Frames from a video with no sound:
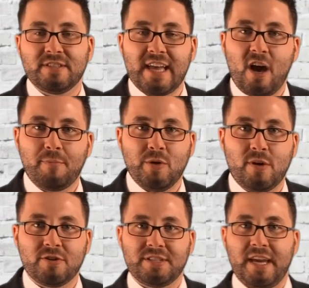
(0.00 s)
to help you
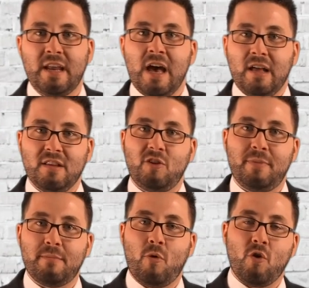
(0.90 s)
understand a little bit
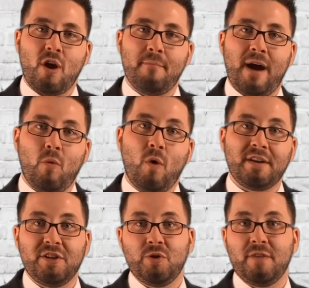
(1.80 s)
more about what to
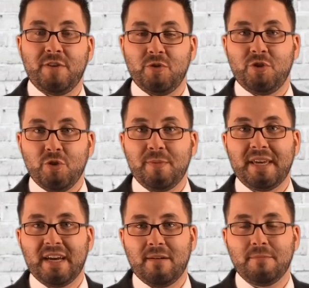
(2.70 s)
do if you do
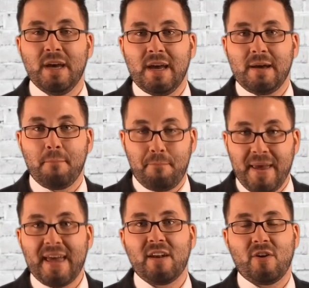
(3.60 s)
become
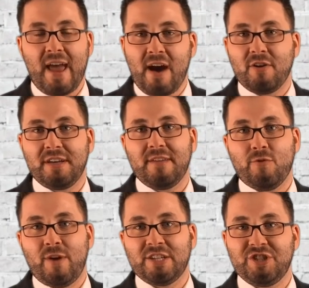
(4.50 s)
bit and how to
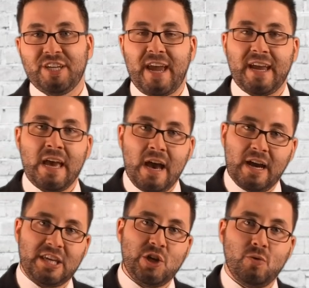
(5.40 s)
differentiate
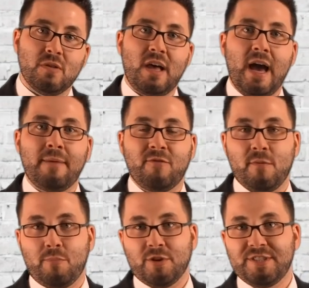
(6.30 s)
acute Lyme from
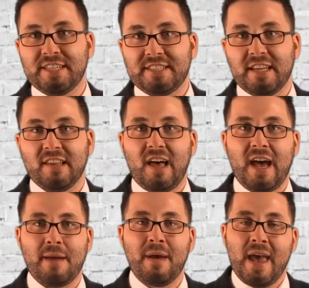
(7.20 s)
persistent
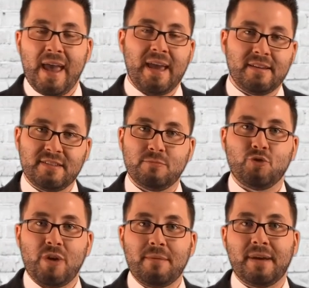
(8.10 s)
Lyme and some
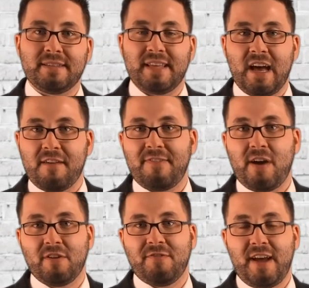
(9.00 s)
treatments that I have found
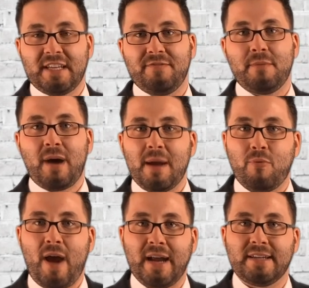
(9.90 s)
effective in my
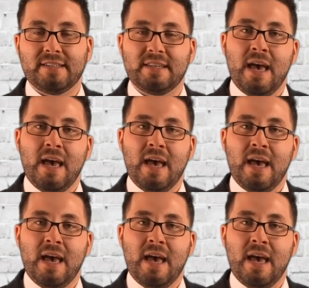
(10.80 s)
practice.